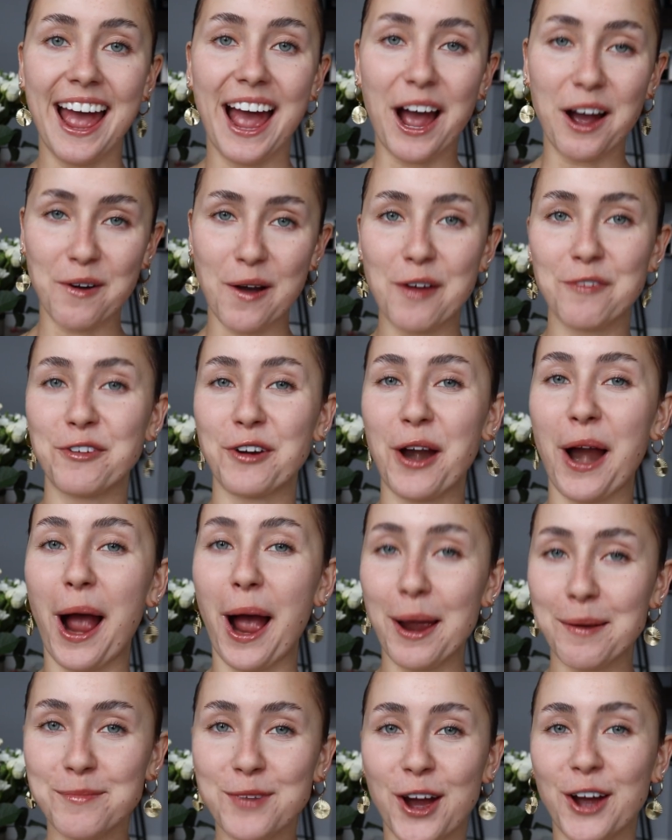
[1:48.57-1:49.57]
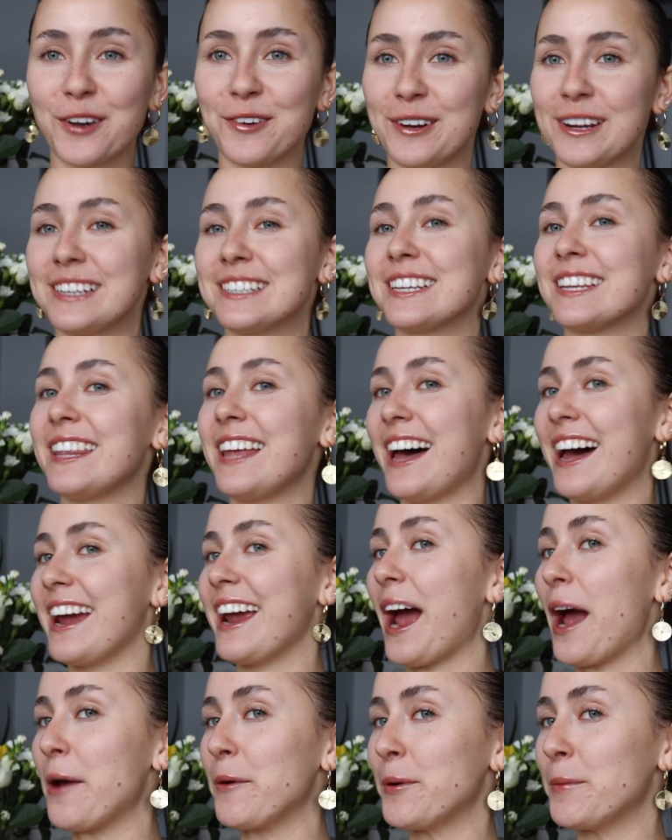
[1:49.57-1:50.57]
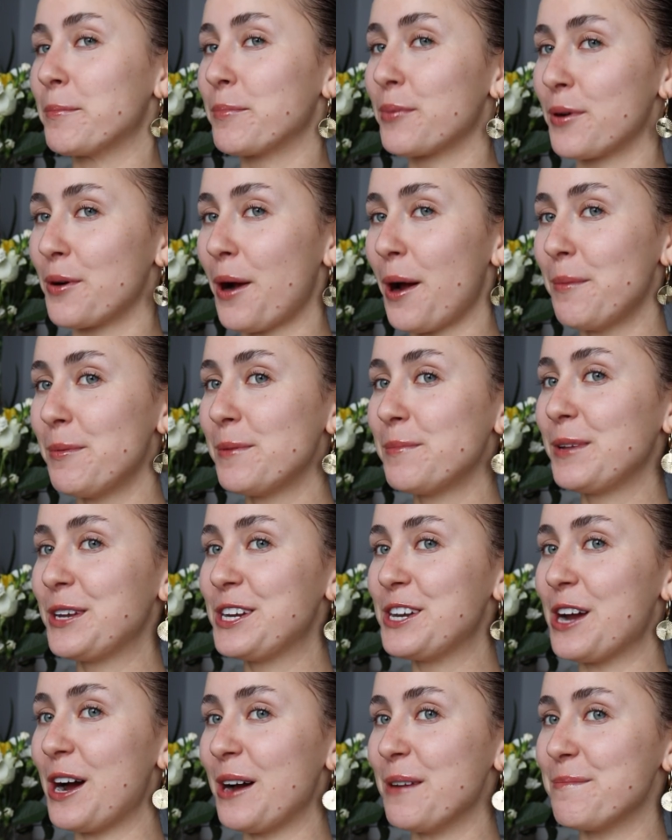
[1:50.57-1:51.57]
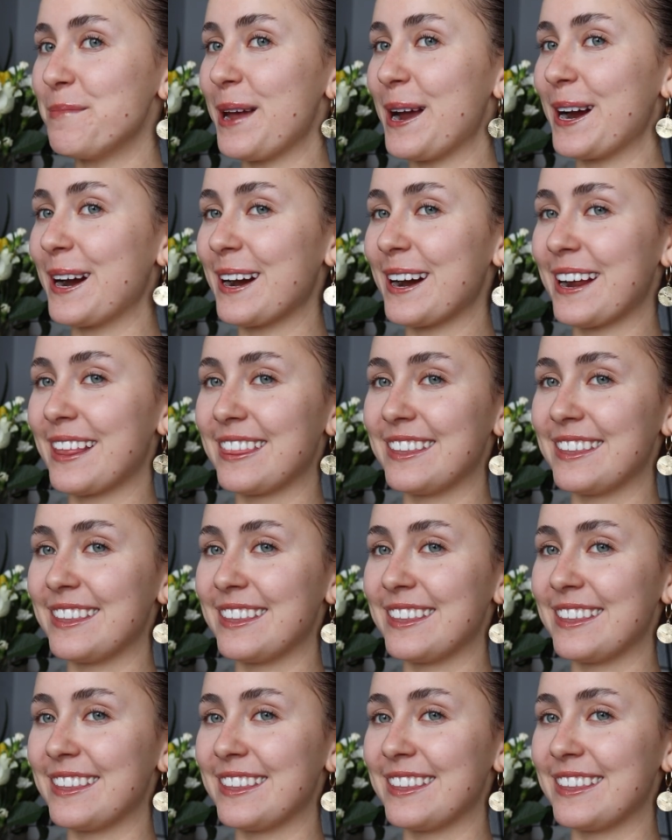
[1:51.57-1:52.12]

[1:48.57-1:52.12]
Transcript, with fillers: However, I'm not going to lie, I would probably not pair